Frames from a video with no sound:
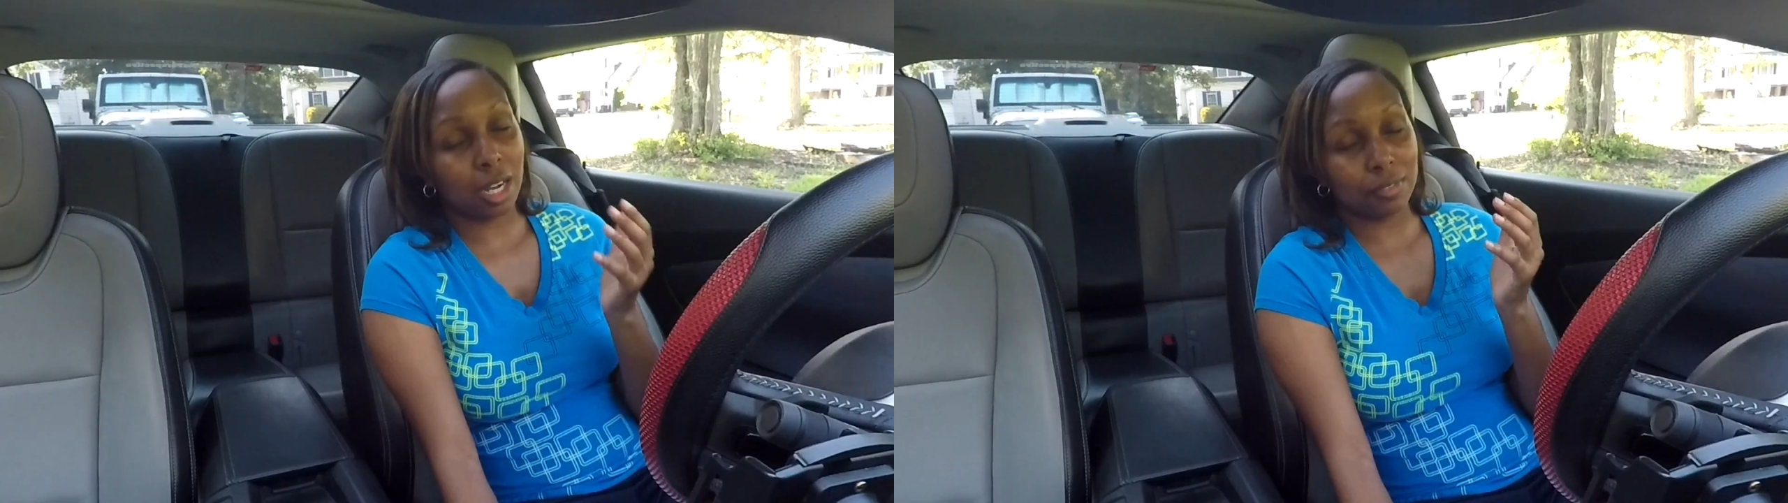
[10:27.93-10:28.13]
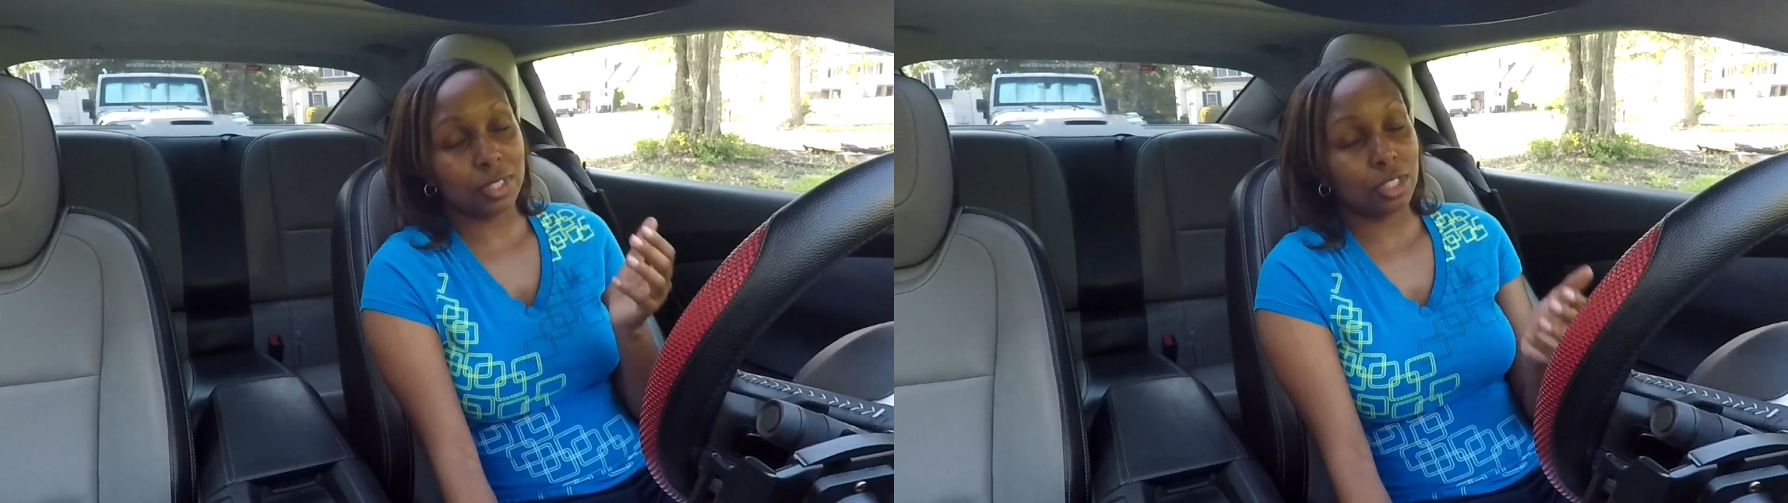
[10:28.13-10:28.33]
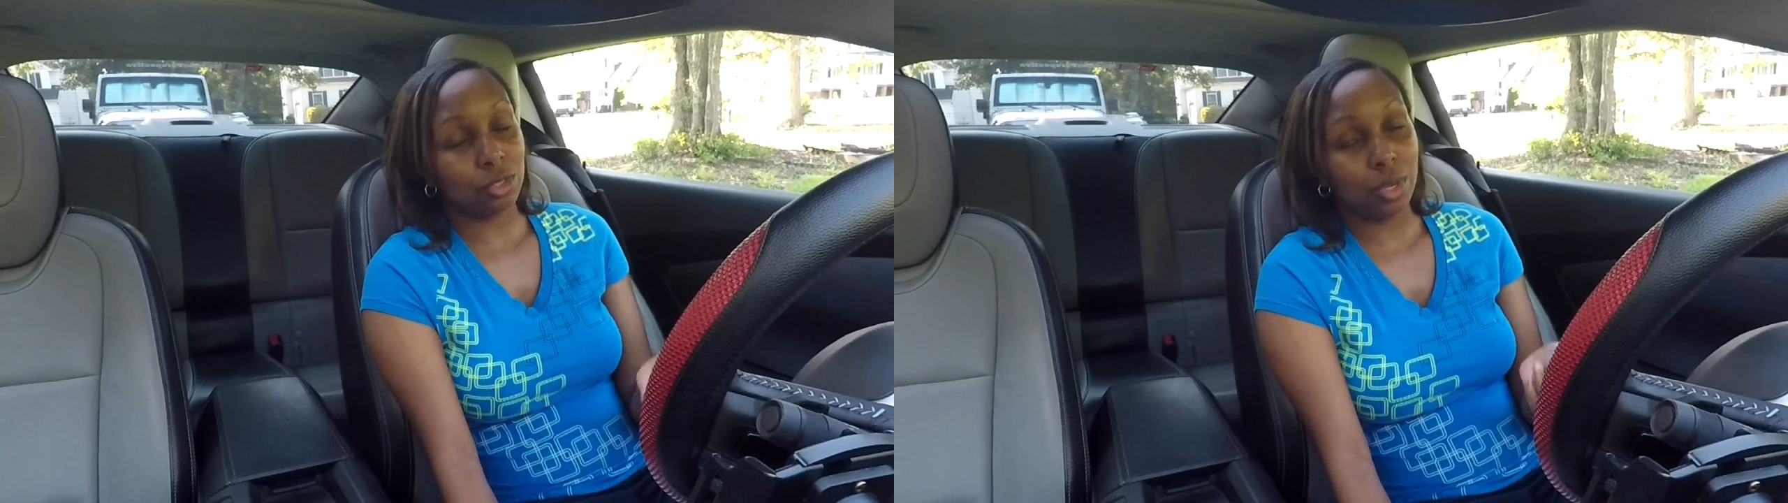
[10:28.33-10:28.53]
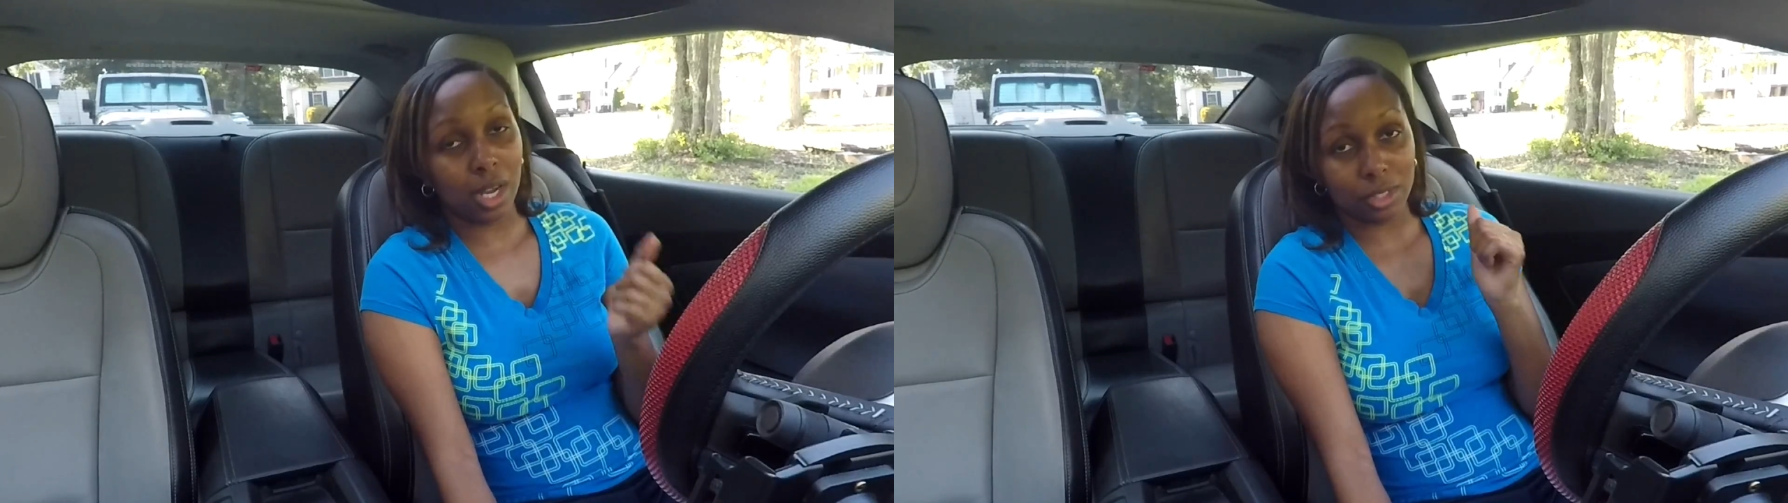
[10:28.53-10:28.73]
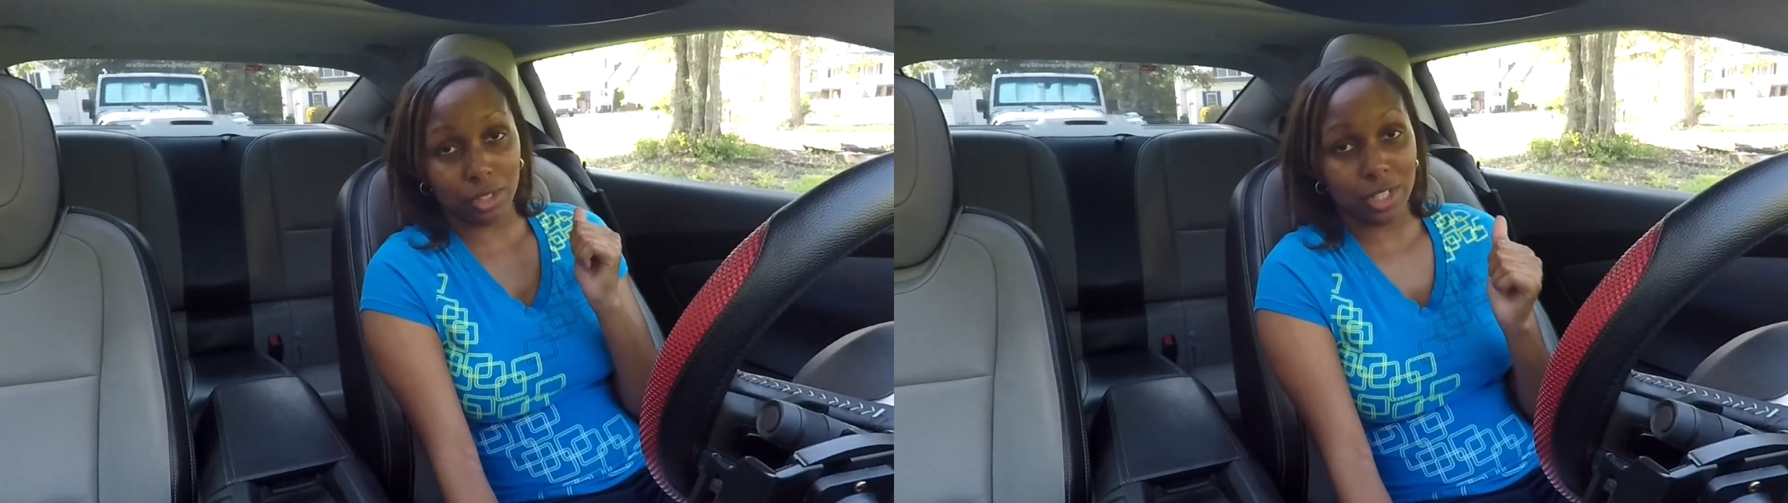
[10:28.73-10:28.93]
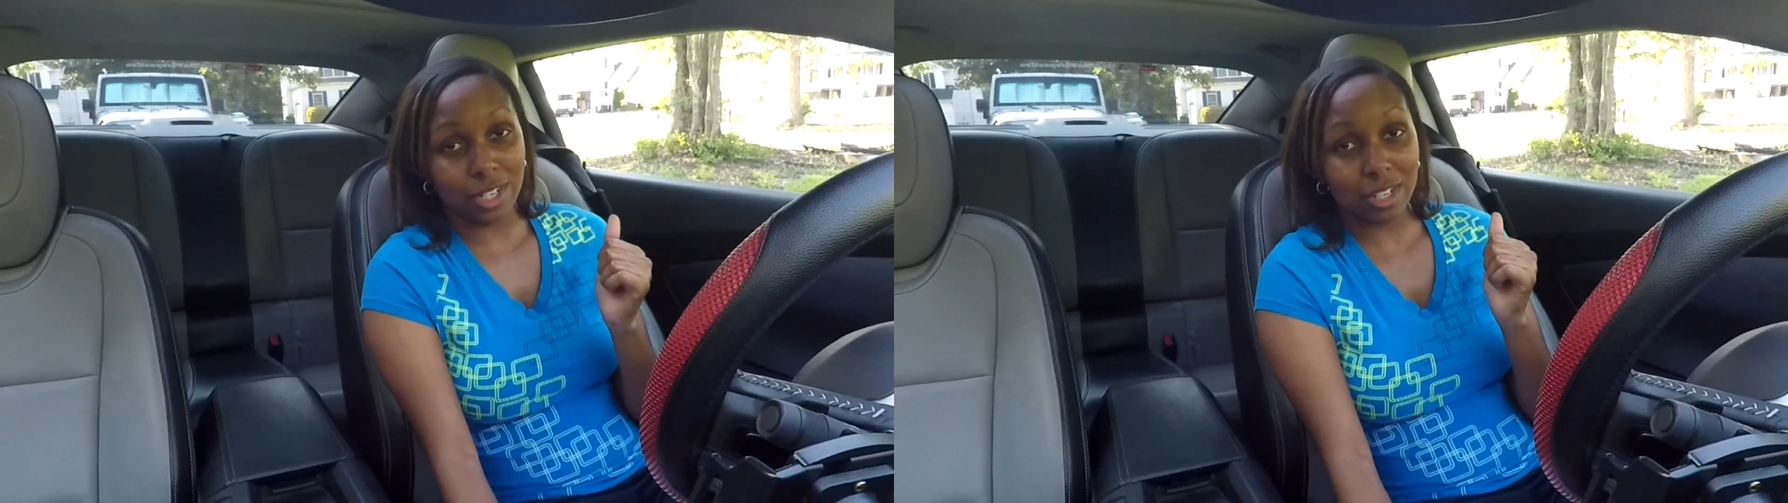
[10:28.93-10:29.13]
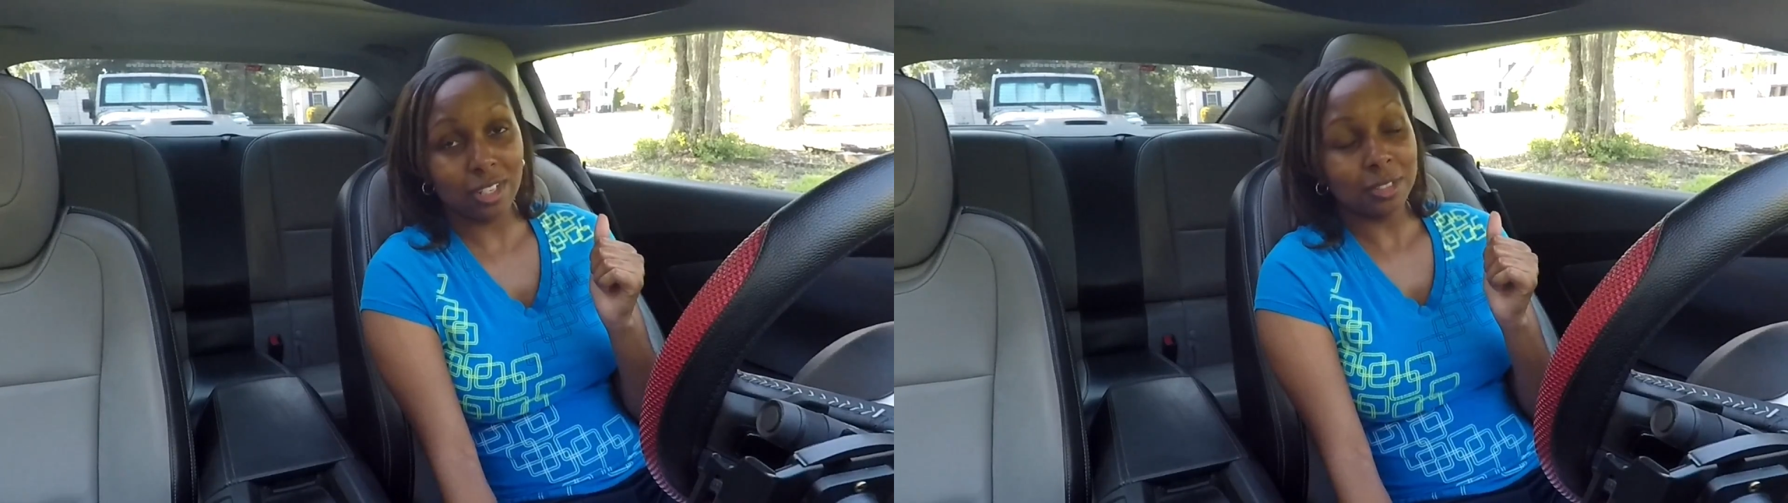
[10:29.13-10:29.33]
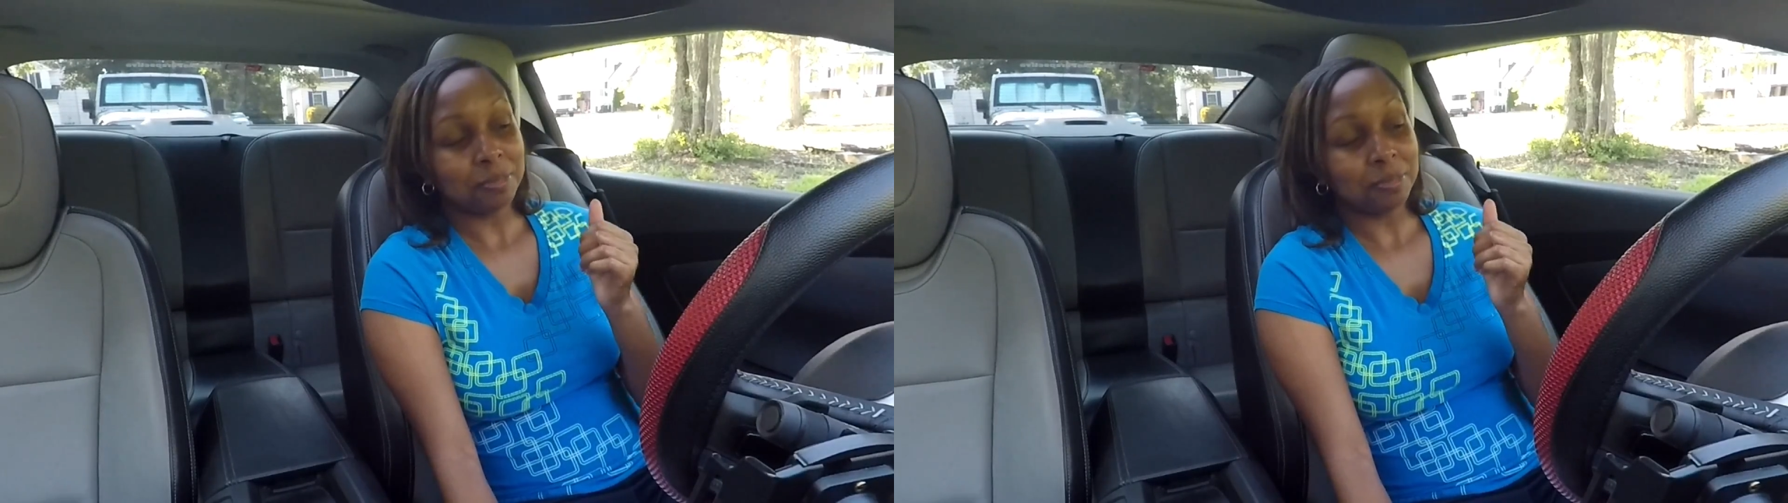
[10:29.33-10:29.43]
Obviously, you guys could hear.